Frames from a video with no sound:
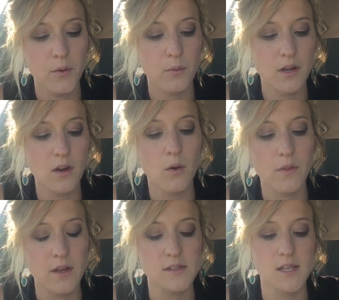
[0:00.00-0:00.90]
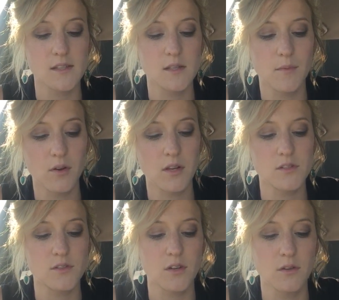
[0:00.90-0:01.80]
We know that his testimony
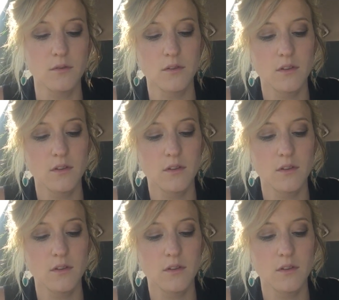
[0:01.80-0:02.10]
is true.